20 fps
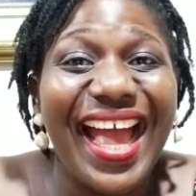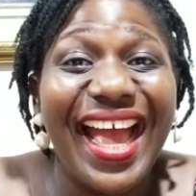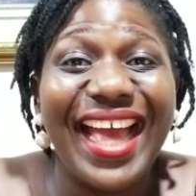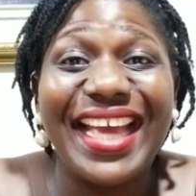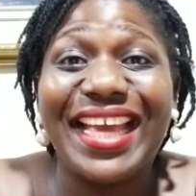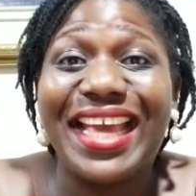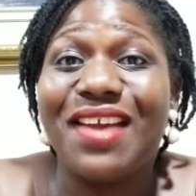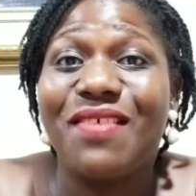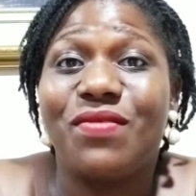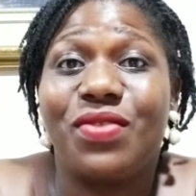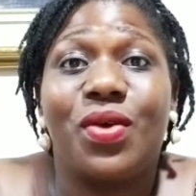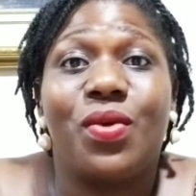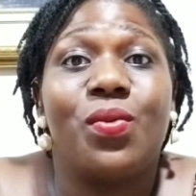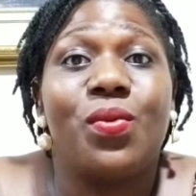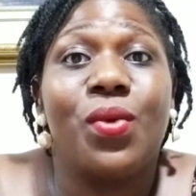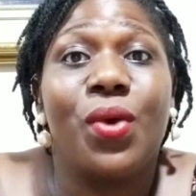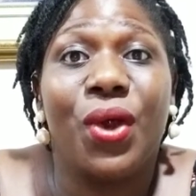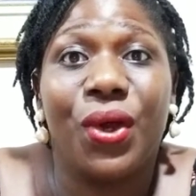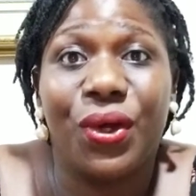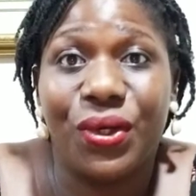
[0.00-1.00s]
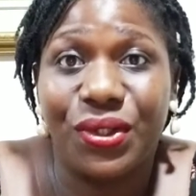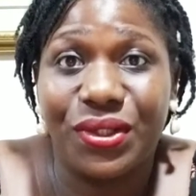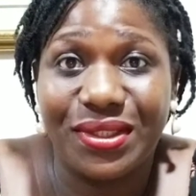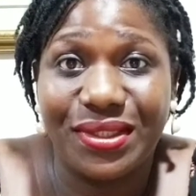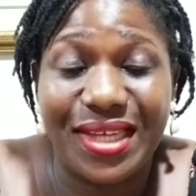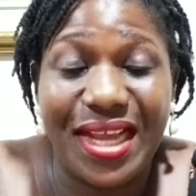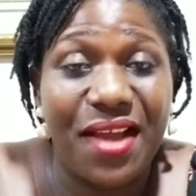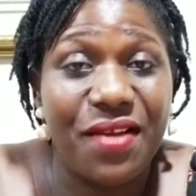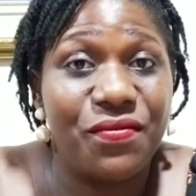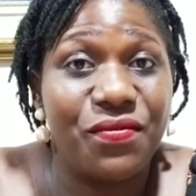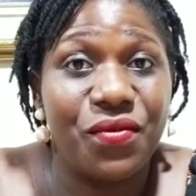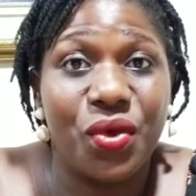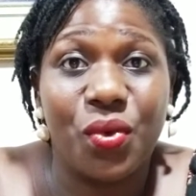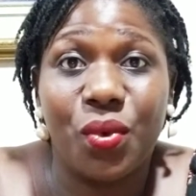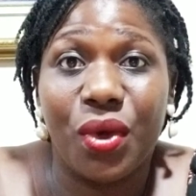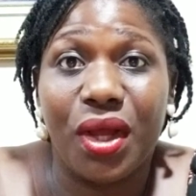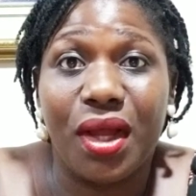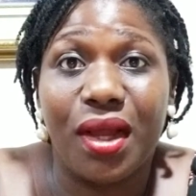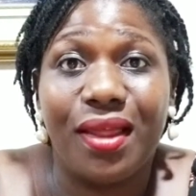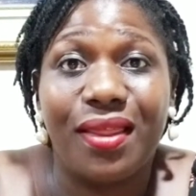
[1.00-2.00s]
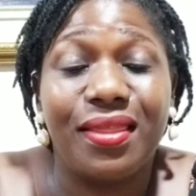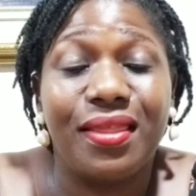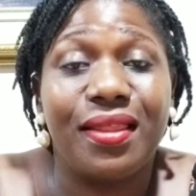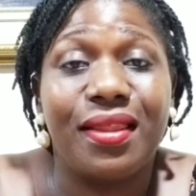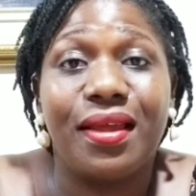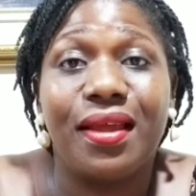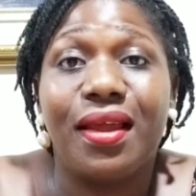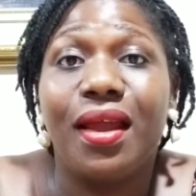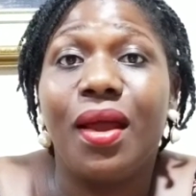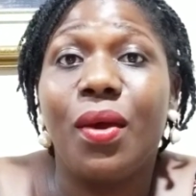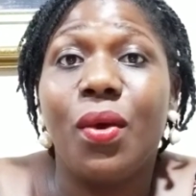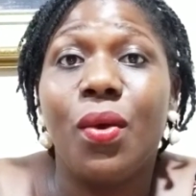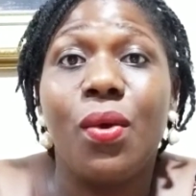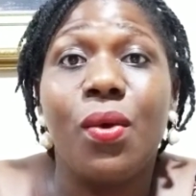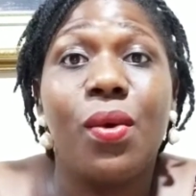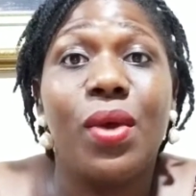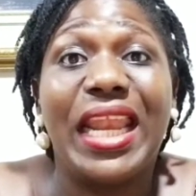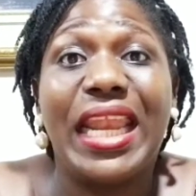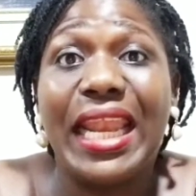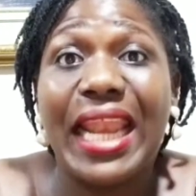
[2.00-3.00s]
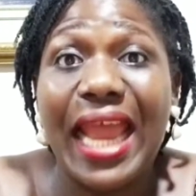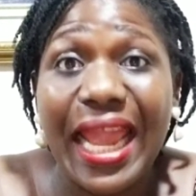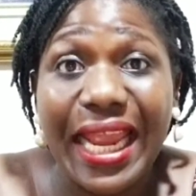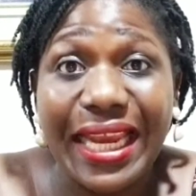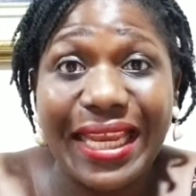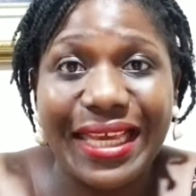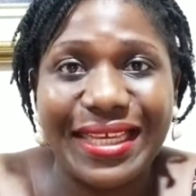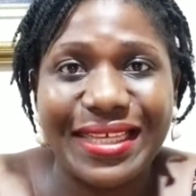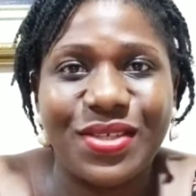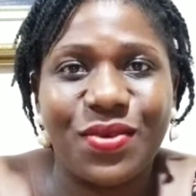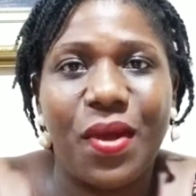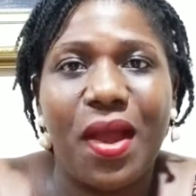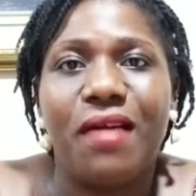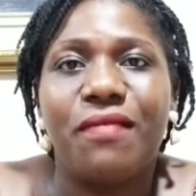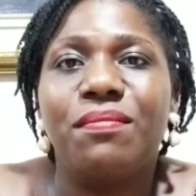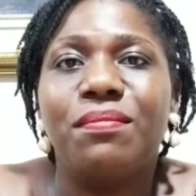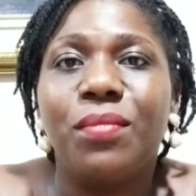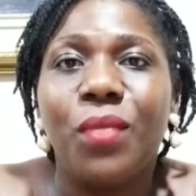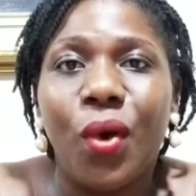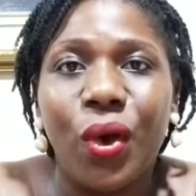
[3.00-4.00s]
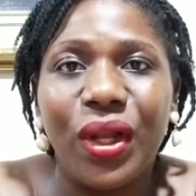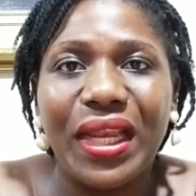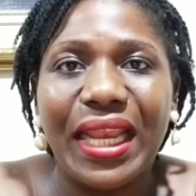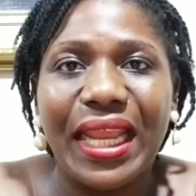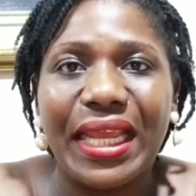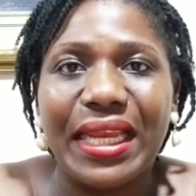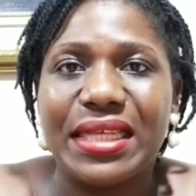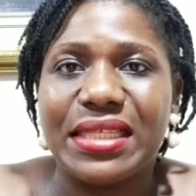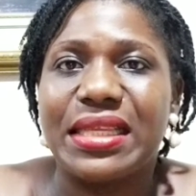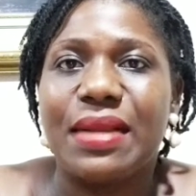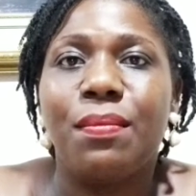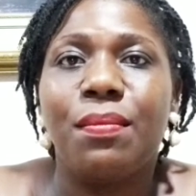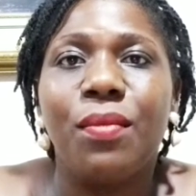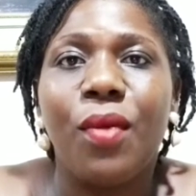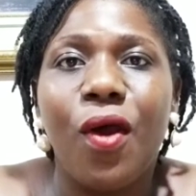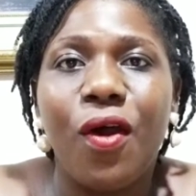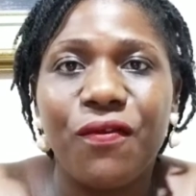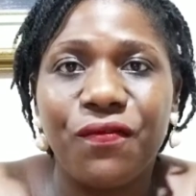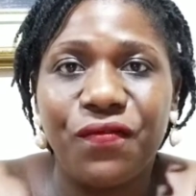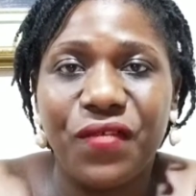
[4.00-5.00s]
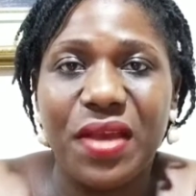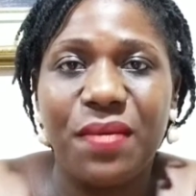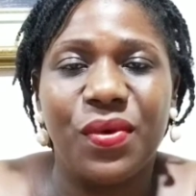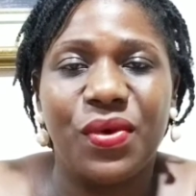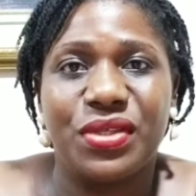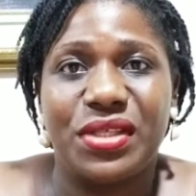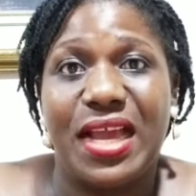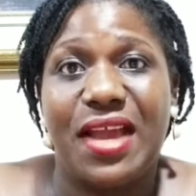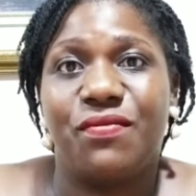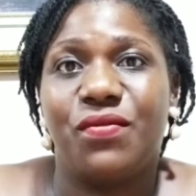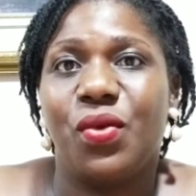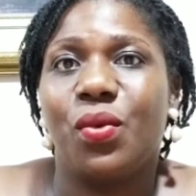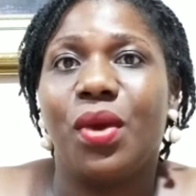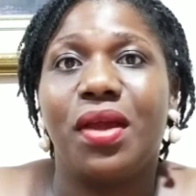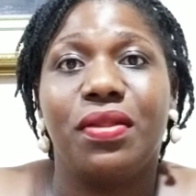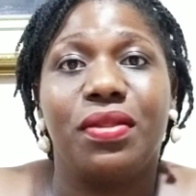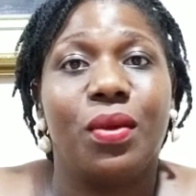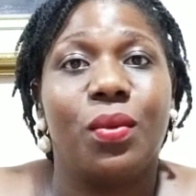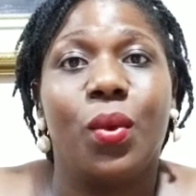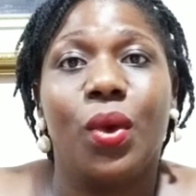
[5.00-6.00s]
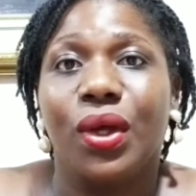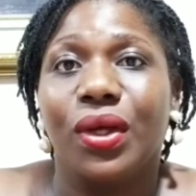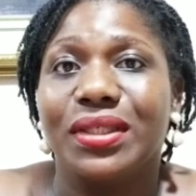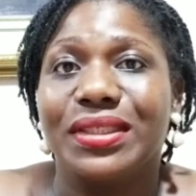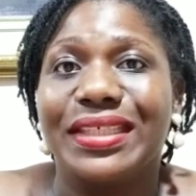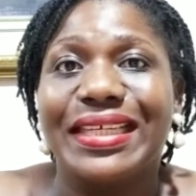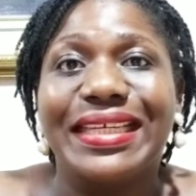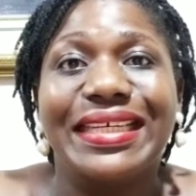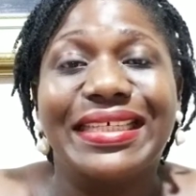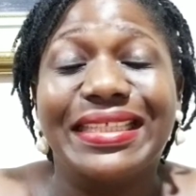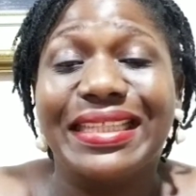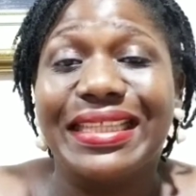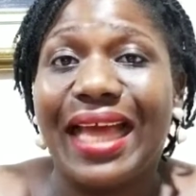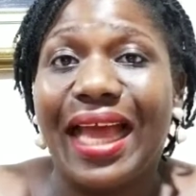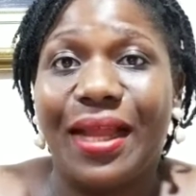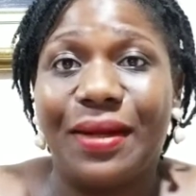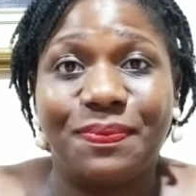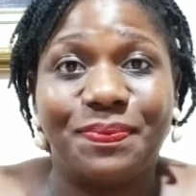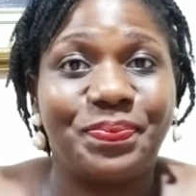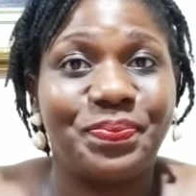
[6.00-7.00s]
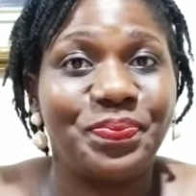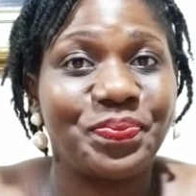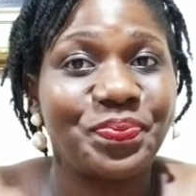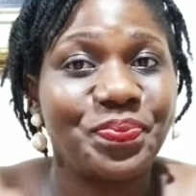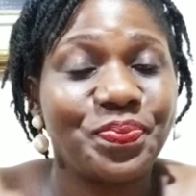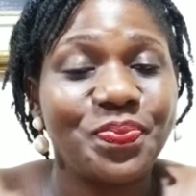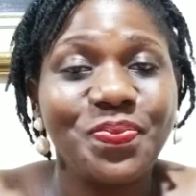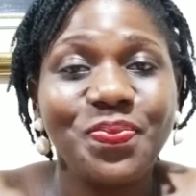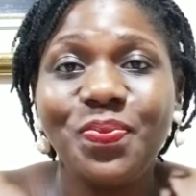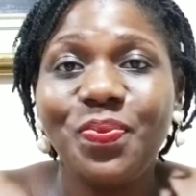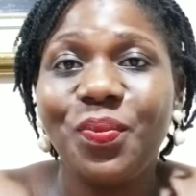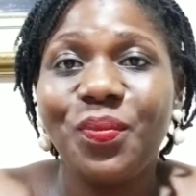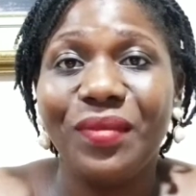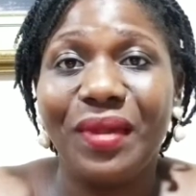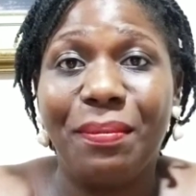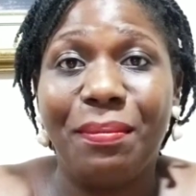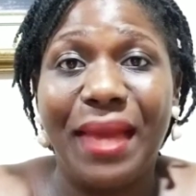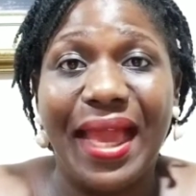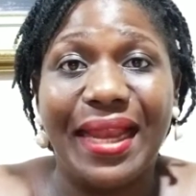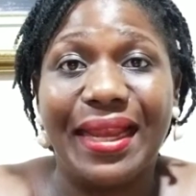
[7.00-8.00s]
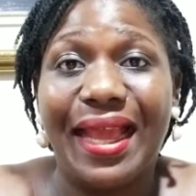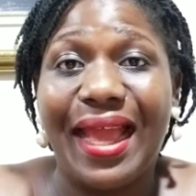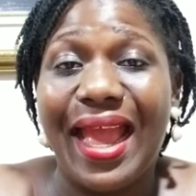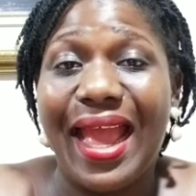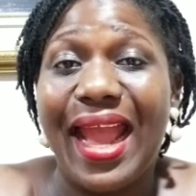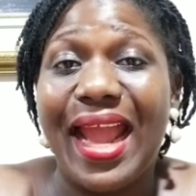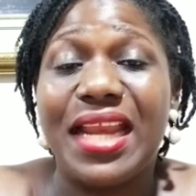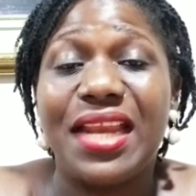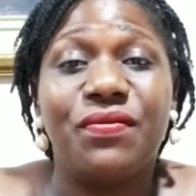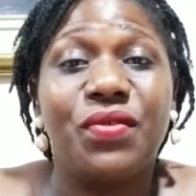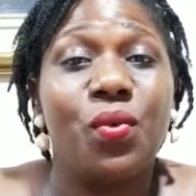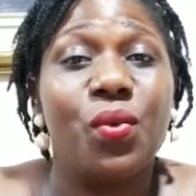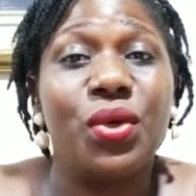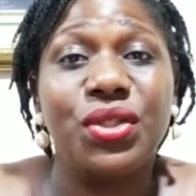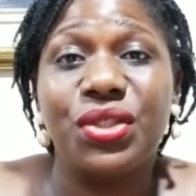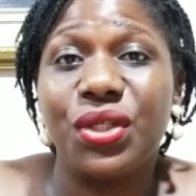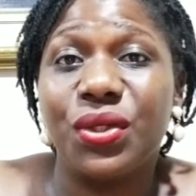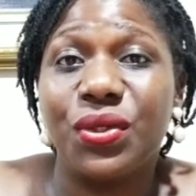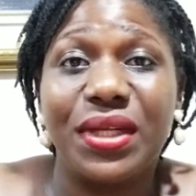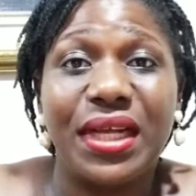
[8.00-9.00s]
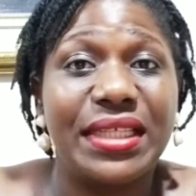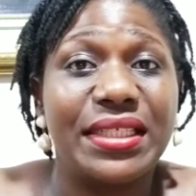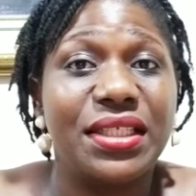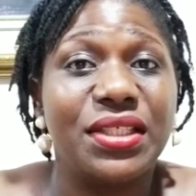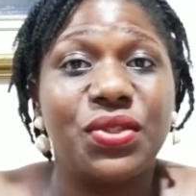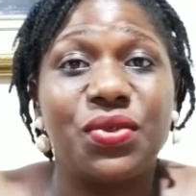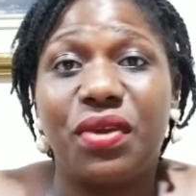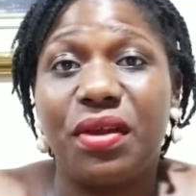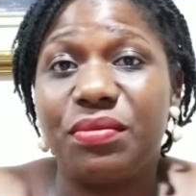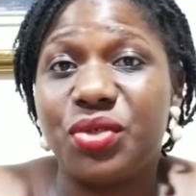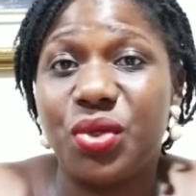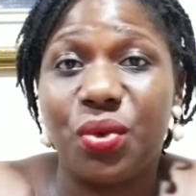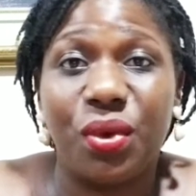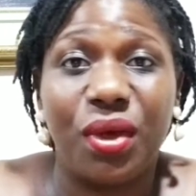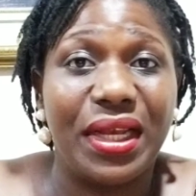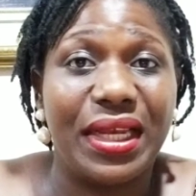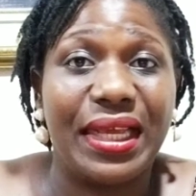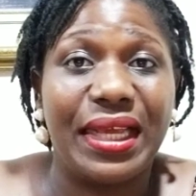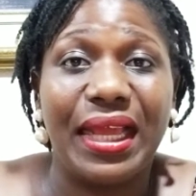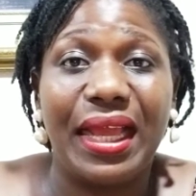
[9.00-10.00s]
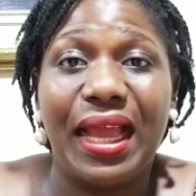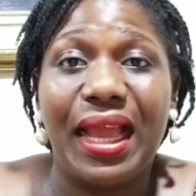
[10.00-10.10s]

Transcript: gave the world everywhere. Ladies, we have more ladies and more females everywhere in the world than men. And if you want to look at it scripturally,